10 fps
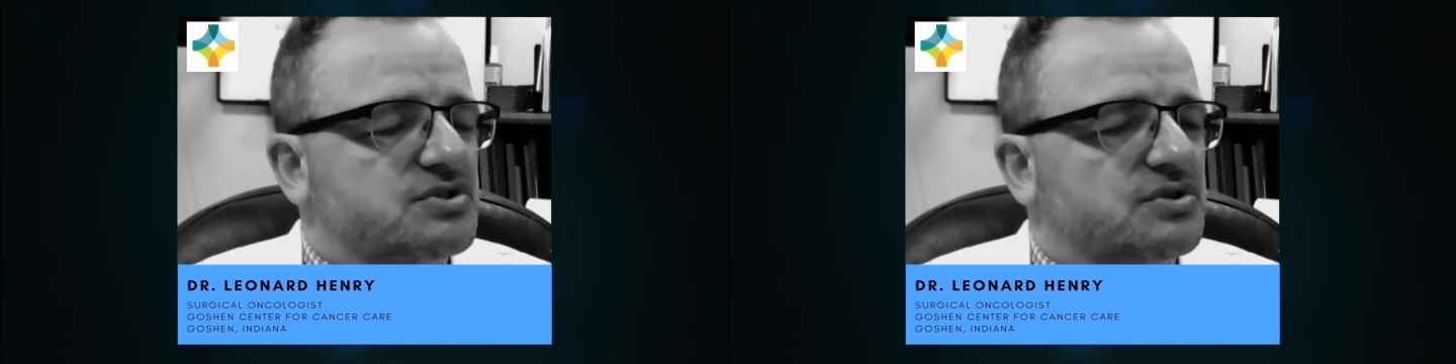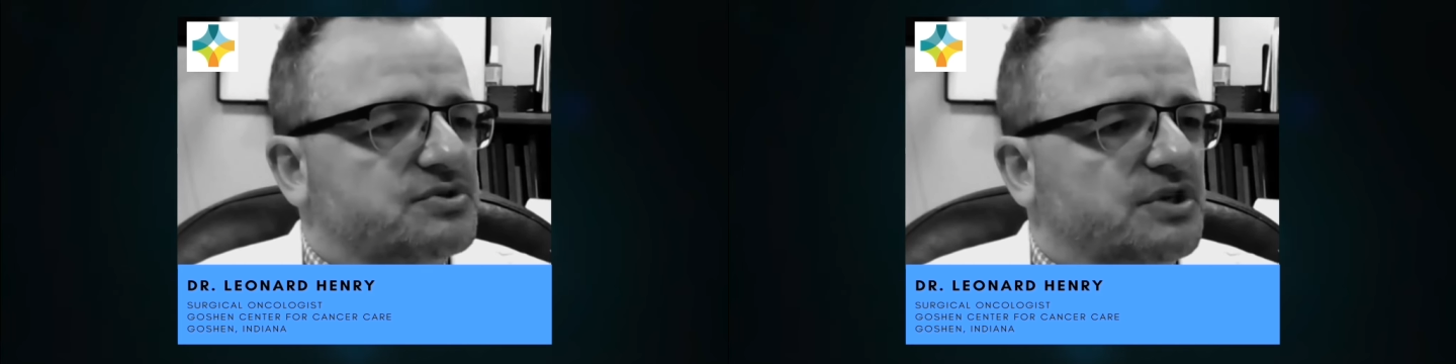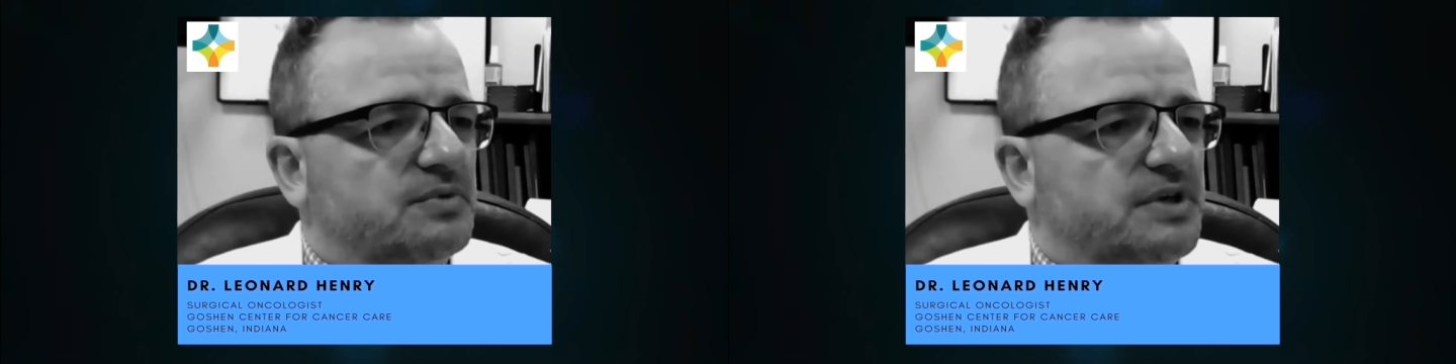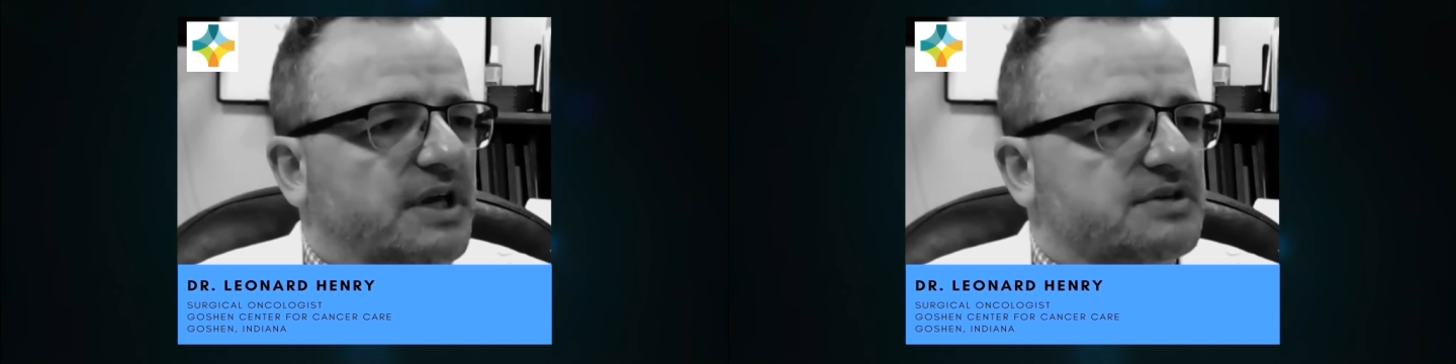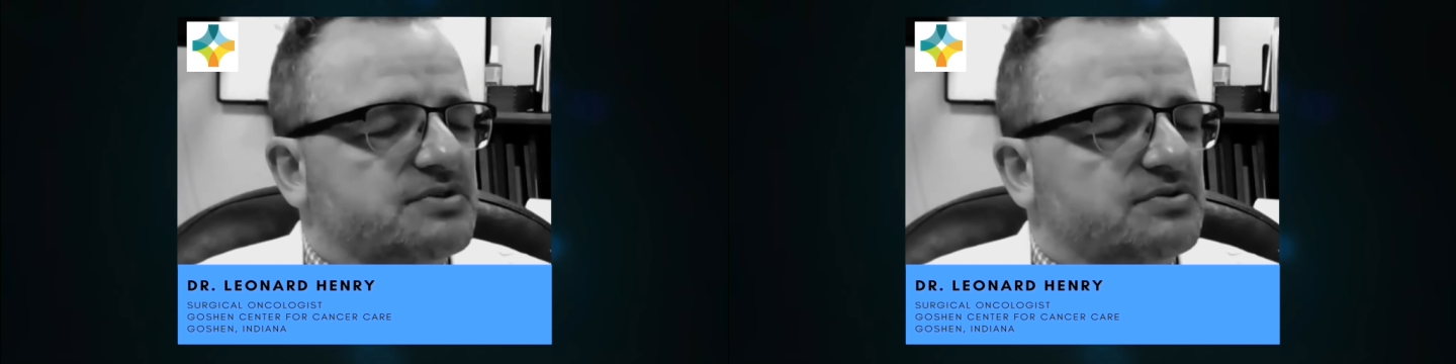associated with
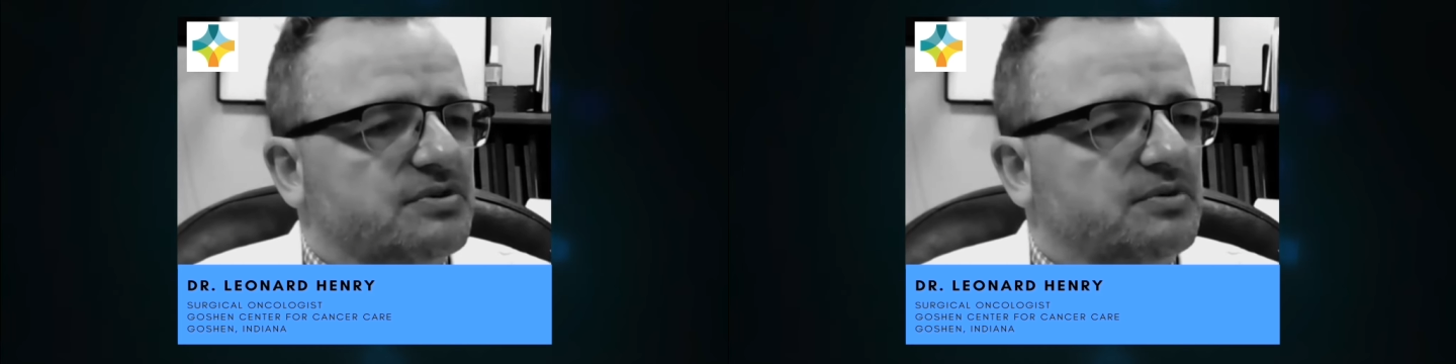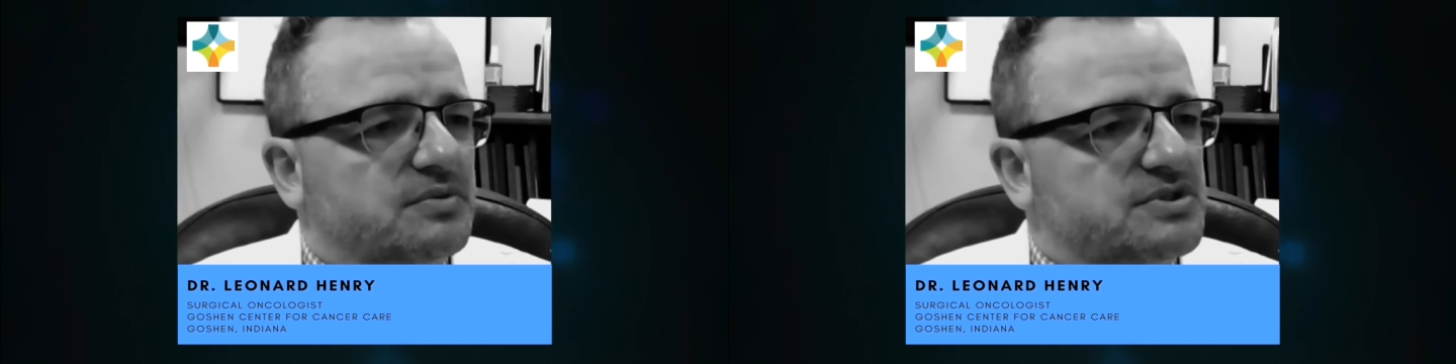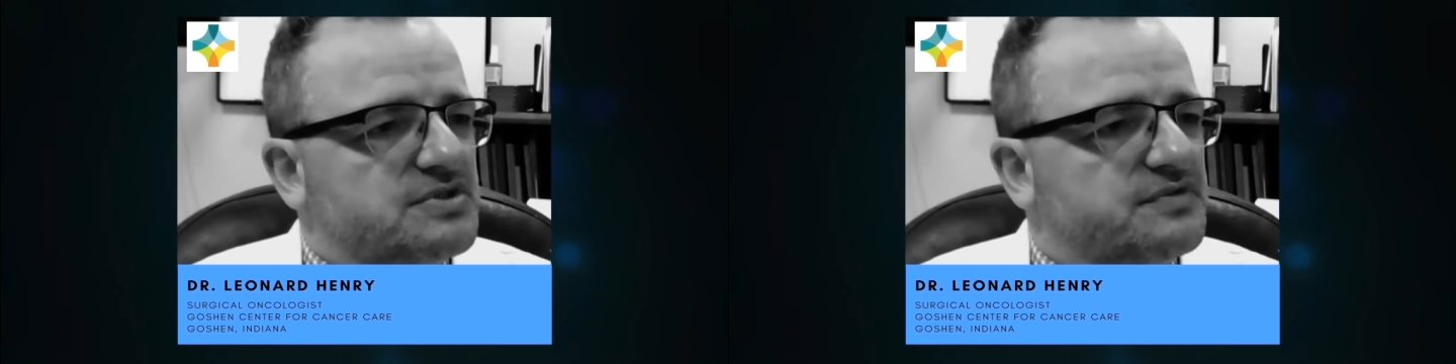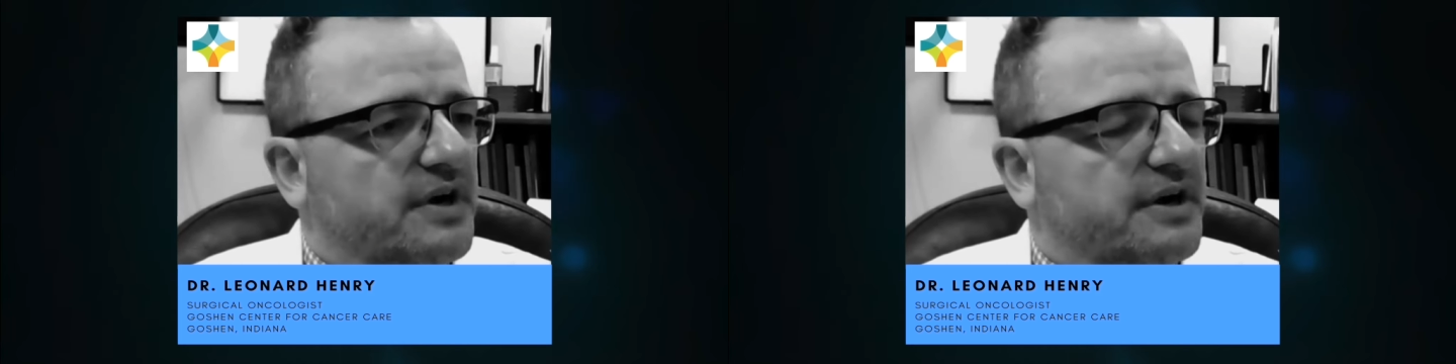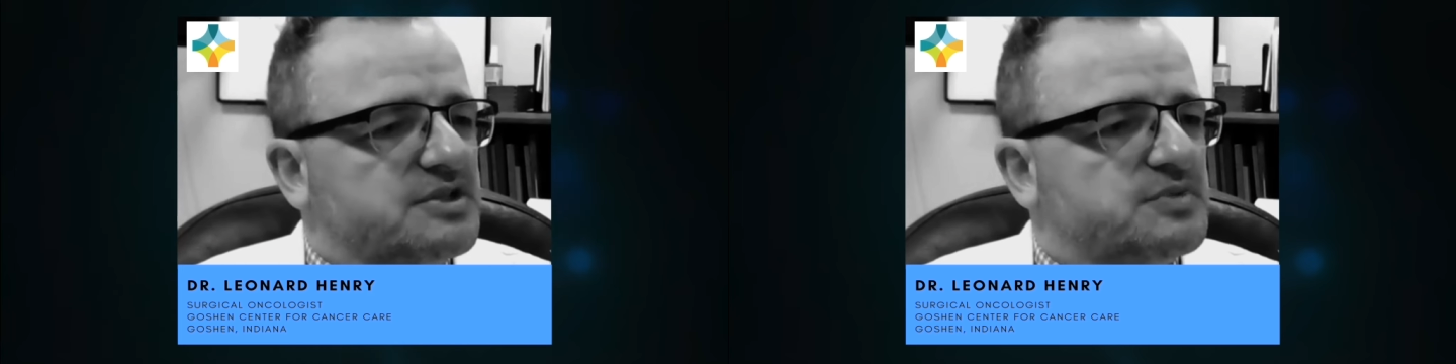cancer treatment, which is
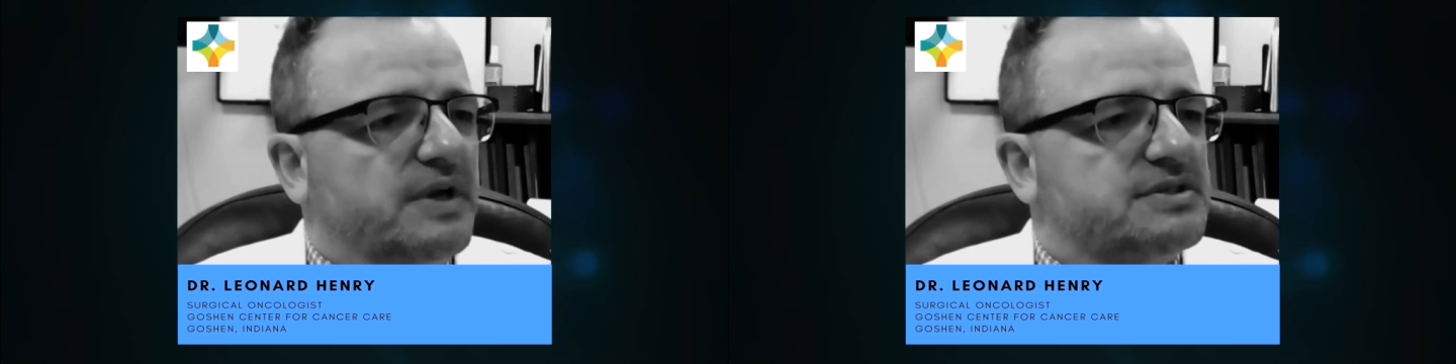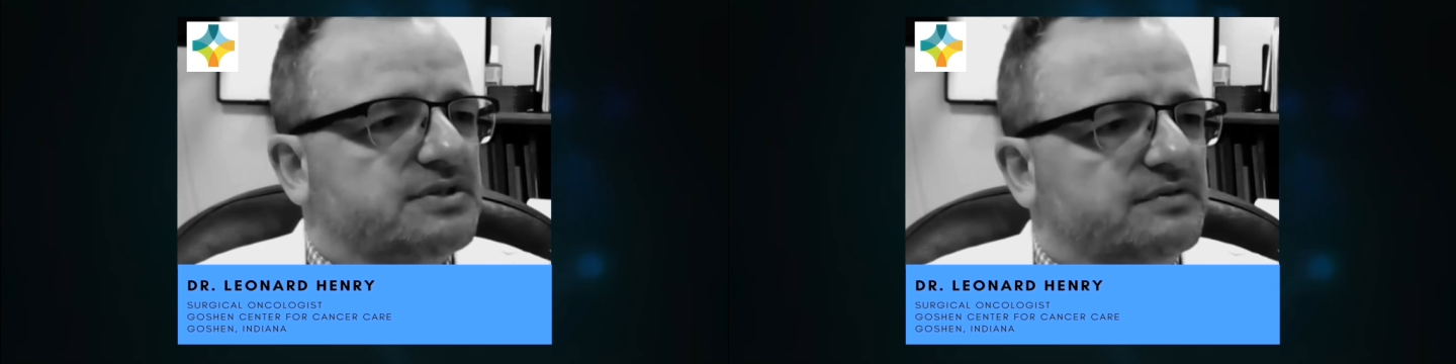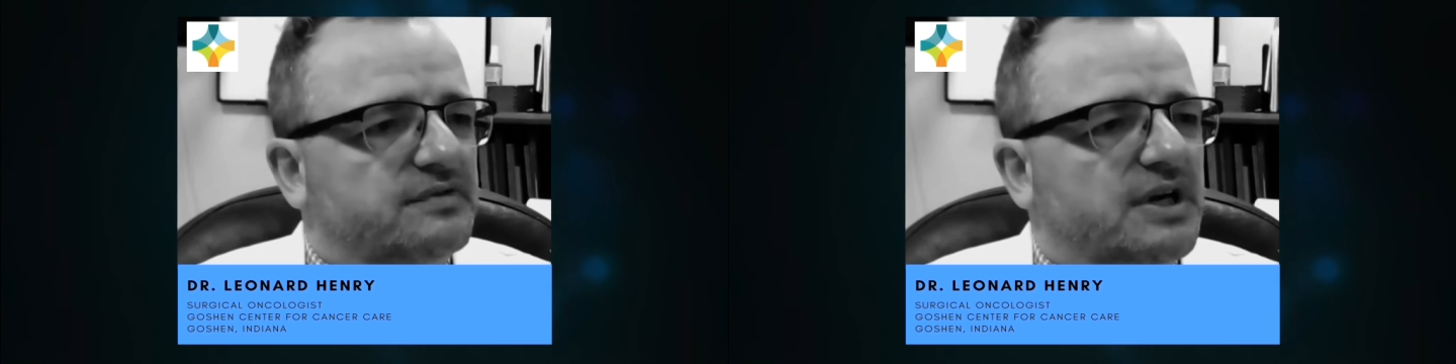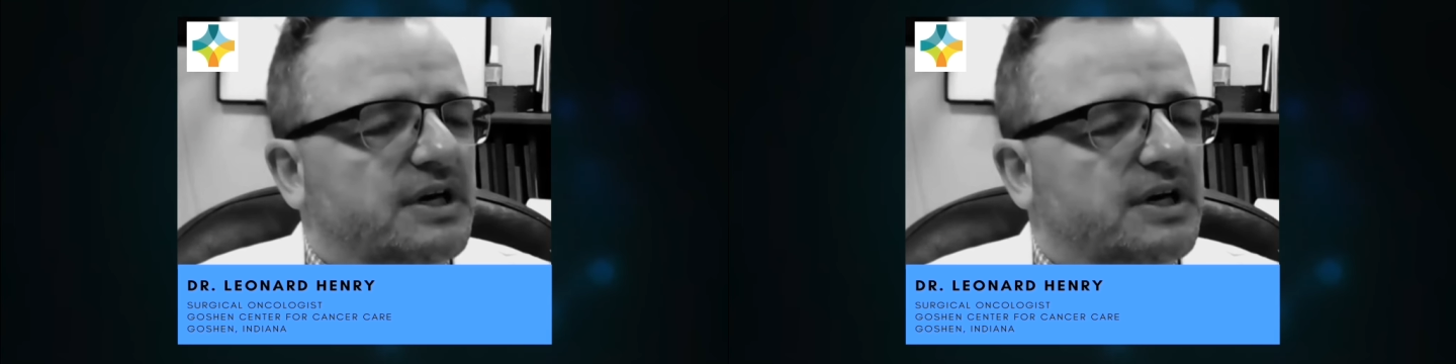very expensive.